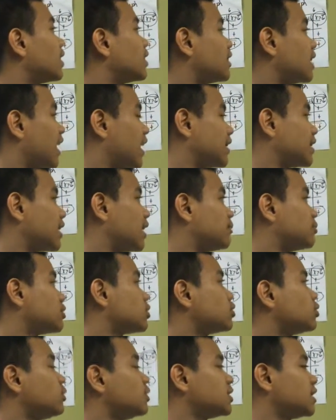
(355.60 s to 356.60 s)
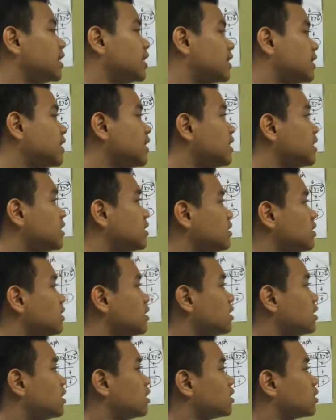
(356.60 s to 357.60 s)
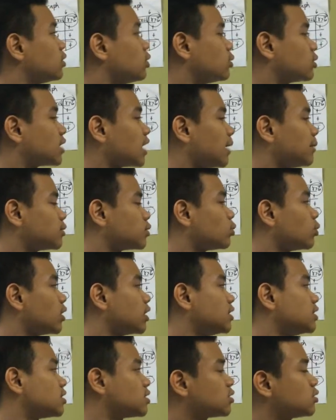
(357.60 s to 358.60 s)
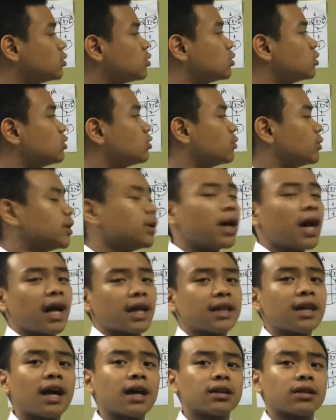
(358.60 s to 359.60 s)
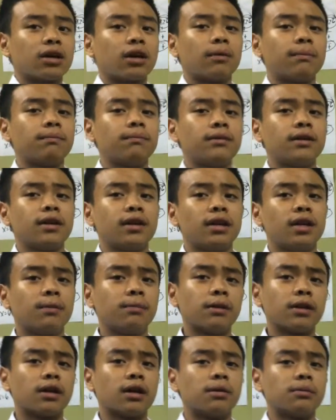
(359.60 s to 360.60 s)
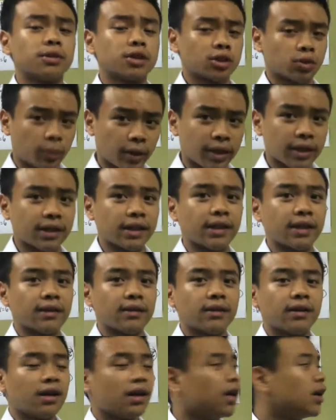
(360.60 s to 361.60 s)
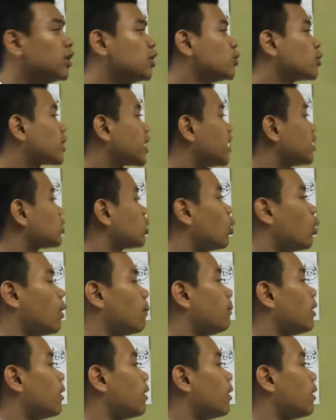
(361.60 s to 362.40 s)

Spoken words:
9 times 2 is 18. 2 times 1 is 2. When you add that up, it becomes 20. You can't go